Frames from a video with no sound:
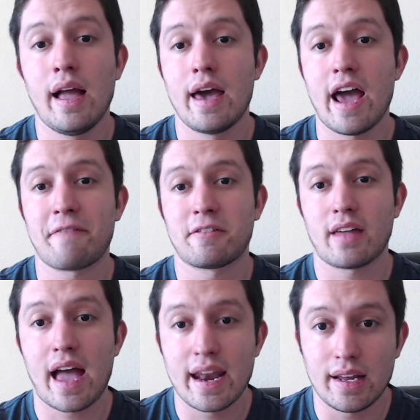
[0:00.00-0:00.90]
And after
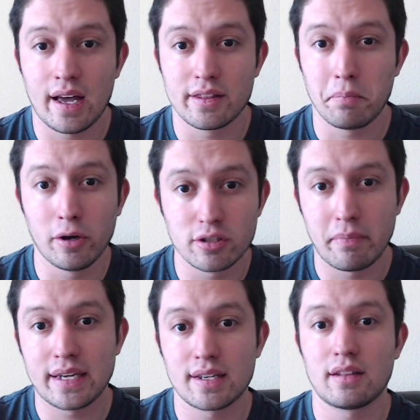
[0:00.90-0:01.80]
that, the post
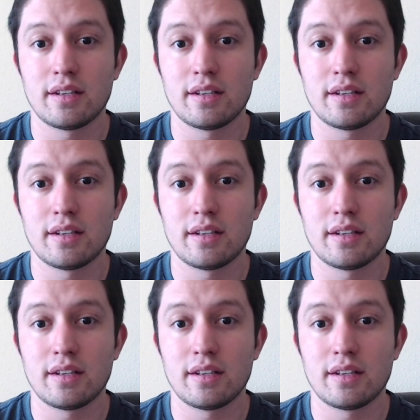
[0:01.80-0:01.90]
basically